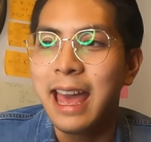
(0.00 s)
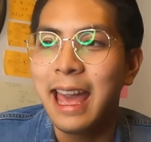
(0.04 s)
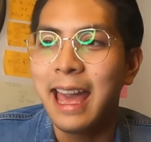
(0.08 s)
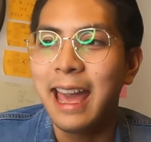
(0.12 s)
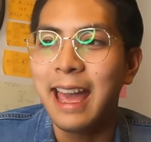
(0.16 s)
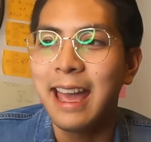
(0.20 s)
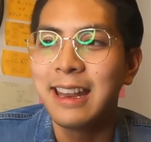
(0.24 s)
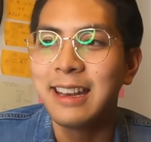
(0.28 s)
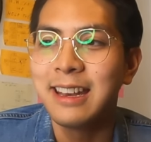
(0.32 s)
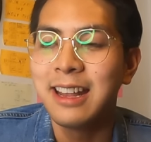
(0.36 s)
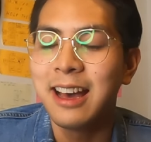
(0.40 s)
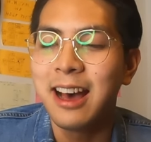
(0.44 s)

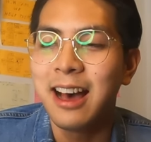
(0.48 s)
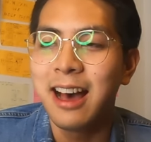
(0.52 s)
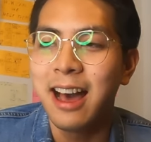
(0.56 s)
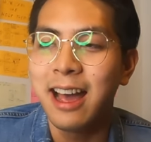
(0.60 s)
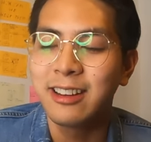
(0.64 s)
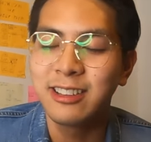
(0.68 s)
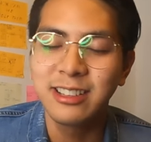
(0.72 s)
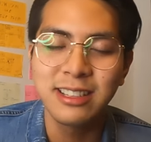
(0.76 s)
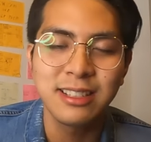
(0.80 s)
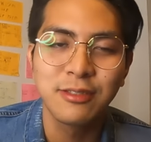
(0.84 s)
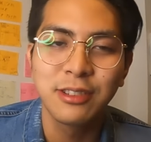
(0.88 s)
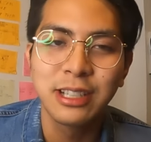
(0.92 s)
And uh,
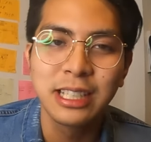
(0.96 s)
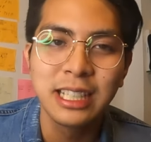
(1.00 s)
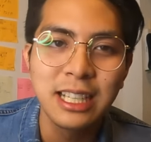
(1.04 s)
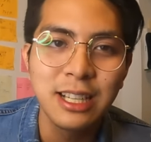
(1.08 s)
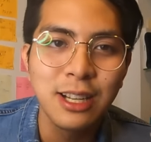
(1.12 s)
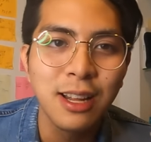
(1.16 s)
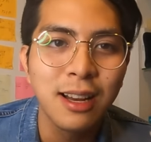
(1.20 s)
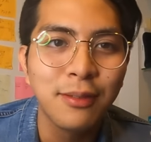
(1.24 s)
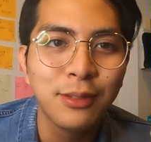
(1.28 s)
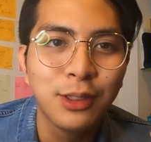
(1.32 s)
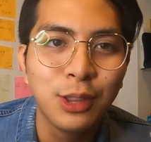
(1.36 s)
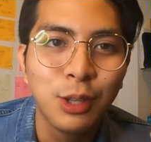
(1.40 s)
I just
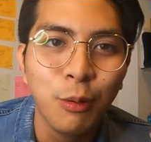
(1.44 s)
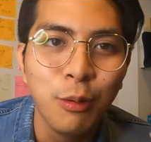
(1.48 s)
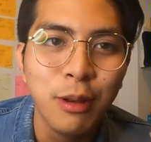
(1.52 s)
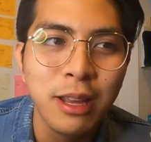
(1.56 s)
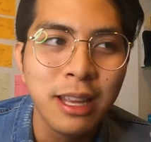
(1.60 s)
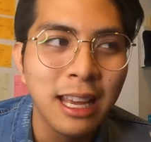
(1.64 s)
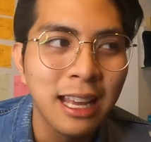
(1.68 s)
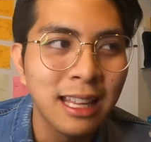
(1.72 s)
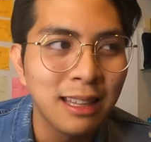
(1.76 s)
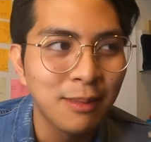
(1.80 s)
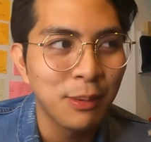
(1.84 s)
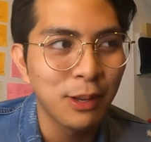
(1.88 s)
really love
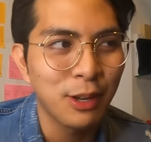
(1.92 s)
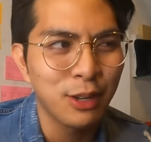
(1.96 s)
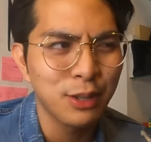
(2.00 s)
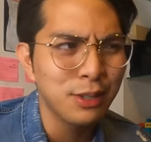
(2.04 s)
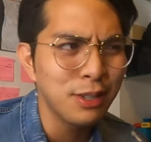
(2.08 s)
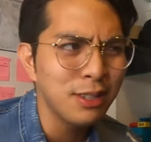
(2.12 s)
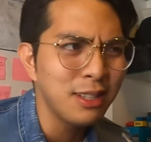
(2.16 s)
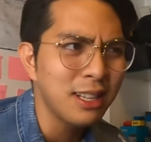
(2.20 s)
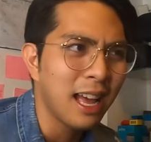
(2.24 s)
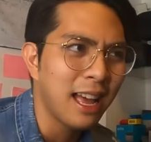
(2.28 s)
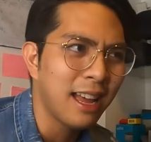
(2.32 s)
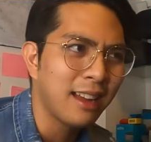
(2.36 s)
doing it
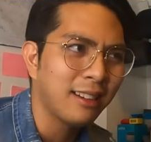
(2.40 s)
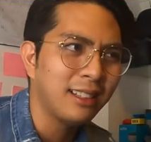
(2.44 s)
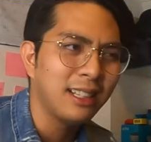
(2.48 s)
because yeah,